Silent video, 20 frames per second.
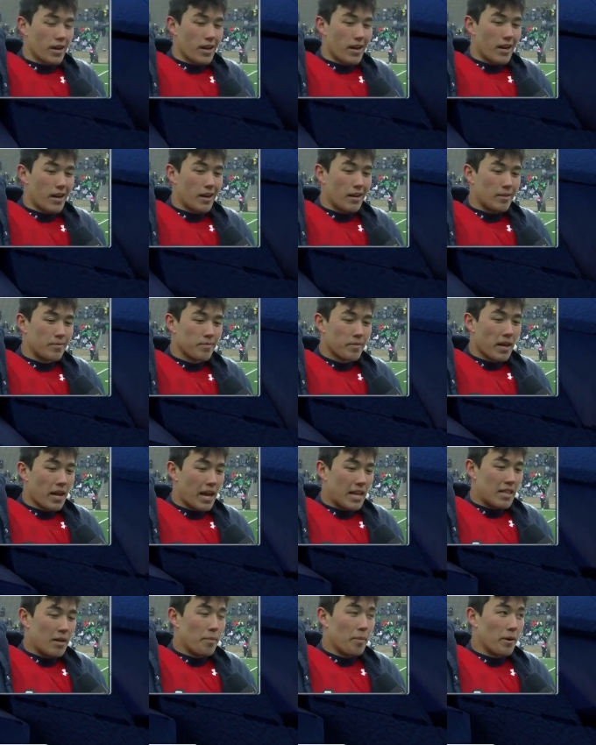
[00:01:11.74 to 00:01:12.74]
uh,
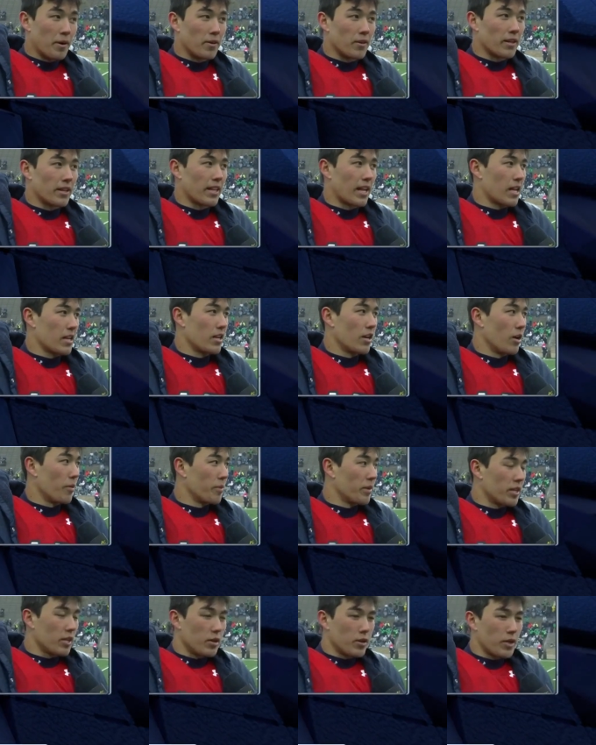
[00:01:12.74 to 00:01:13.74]
in the building that, you know,
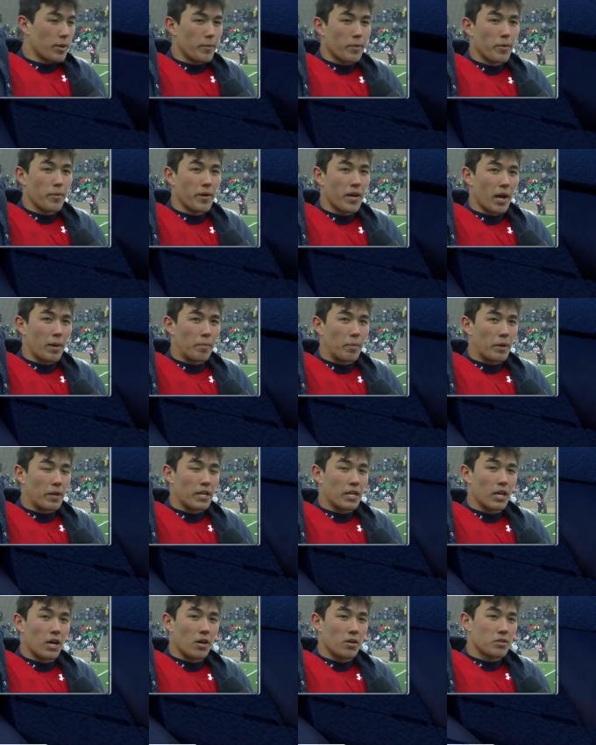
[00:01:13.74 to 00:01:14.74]
you, you become
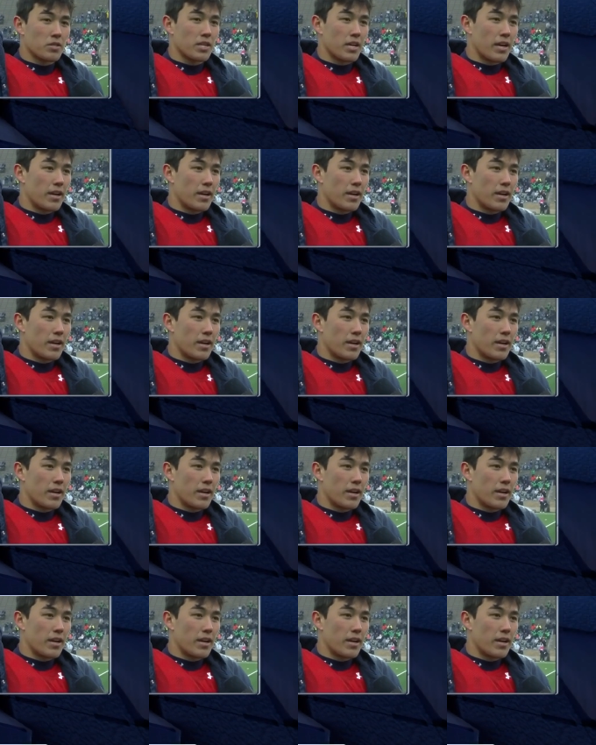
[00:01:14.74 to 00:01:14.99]
pretty close.